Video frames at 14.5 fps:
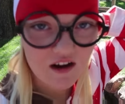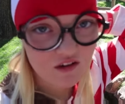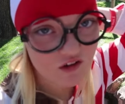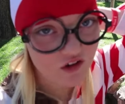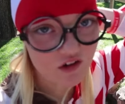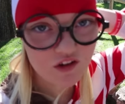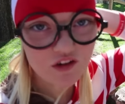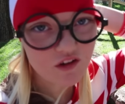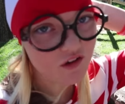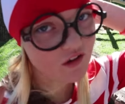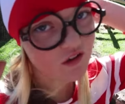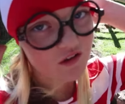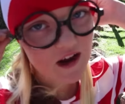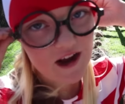how good
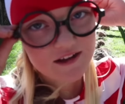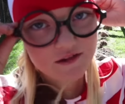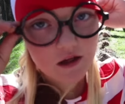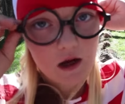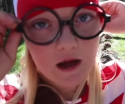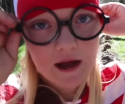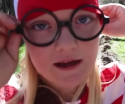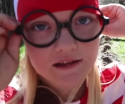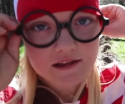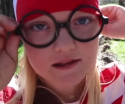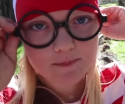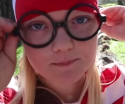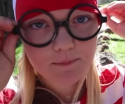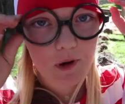you guys are at
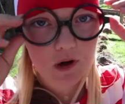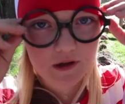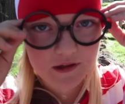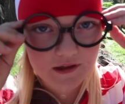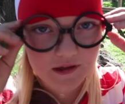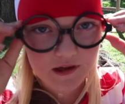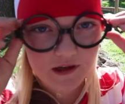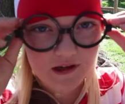spotting